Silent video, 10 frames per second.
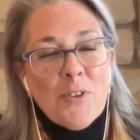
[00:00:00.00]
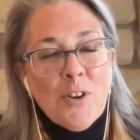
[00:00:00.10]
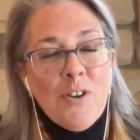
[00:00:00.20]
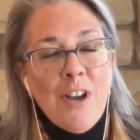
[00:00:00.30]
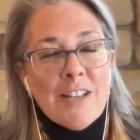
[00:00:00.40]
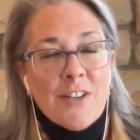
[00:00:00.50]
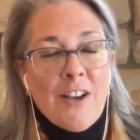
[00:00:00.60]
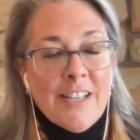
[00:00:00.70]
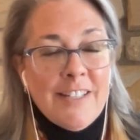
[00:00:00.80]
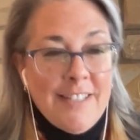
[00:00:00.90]
We're
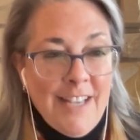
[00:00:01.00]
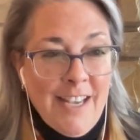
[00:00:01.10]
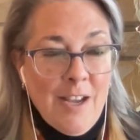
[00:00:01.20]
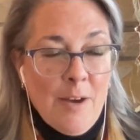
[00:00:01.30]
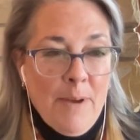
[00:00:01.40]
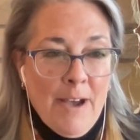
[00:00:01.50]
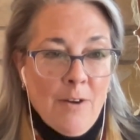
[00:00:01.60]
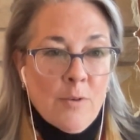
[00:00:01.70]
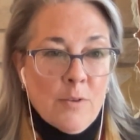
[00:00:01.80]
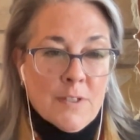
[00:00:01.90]
talking today
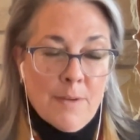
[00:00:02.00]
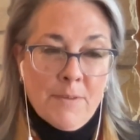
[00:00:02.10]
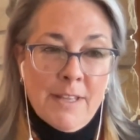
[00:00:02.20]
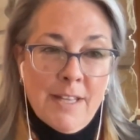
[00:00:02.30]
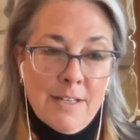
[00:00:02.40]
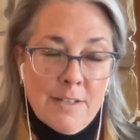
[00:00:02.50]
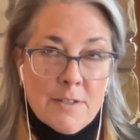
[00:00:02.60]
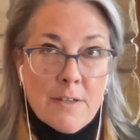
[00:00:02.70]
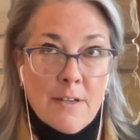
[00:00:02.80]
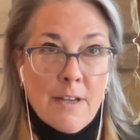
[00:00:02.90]
about something that is